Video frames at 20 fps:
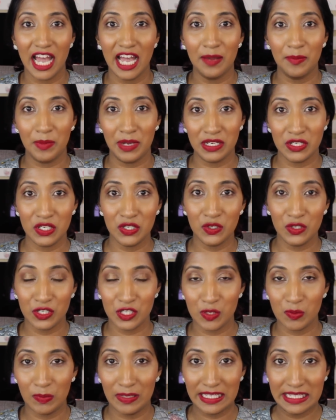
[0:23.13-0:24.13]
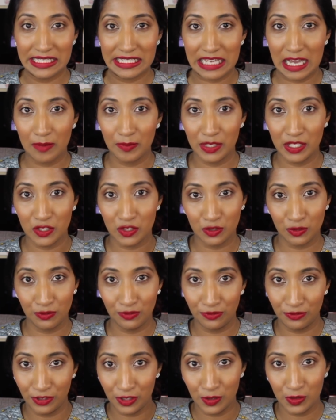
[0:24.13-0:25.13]
I'm actually going to split it up into a
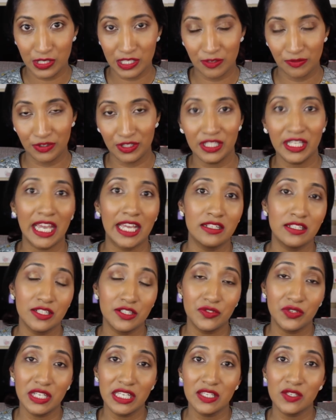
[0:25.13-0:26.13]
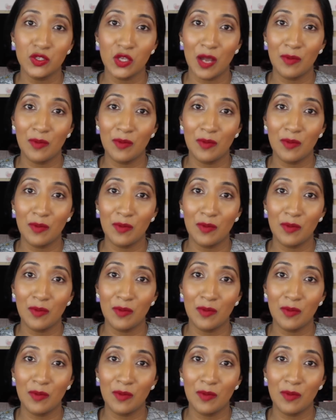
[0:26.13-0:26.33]
few different categories.